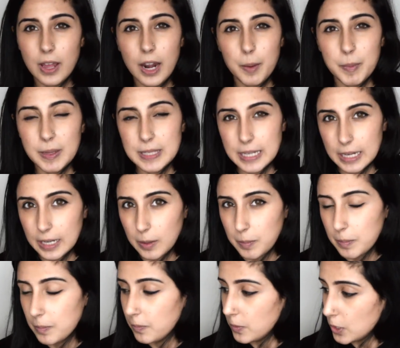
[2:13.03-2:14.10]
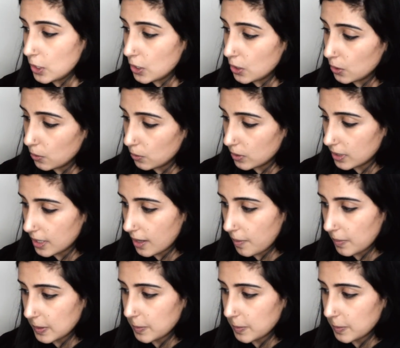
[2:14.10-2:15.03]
and I'm excited to use them,